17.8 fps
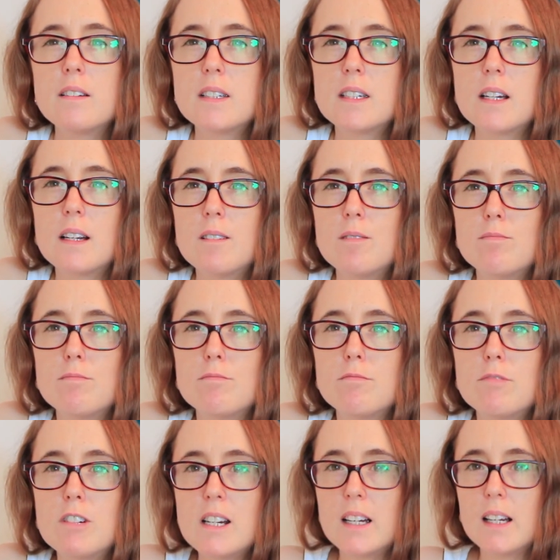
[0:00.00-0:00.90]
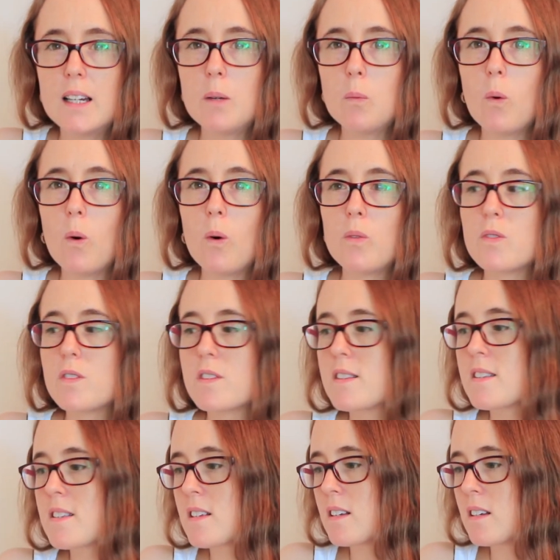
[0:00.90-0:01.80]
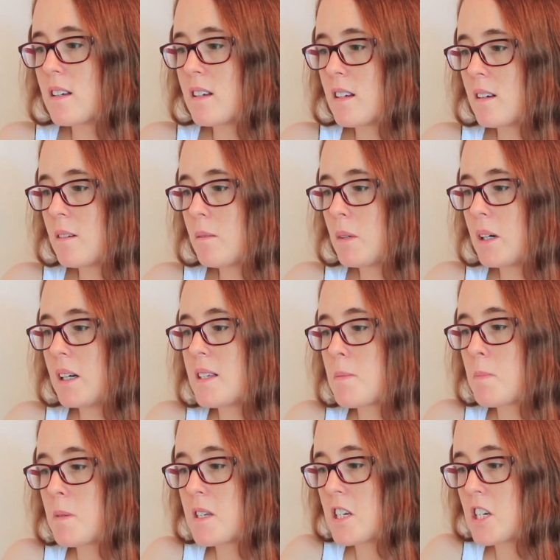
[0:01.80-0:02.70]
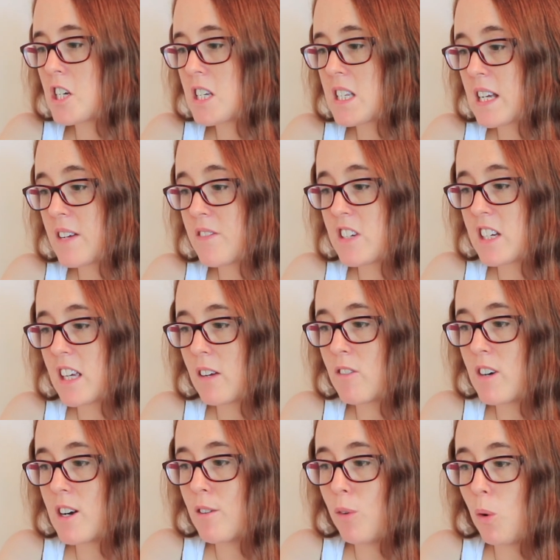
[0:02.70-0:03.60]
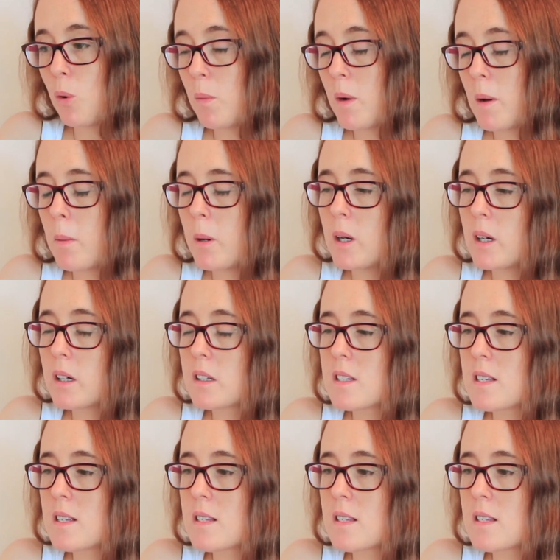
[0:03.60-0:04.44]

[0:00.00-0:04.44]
don't really want my husband to just have to get rid of all my books.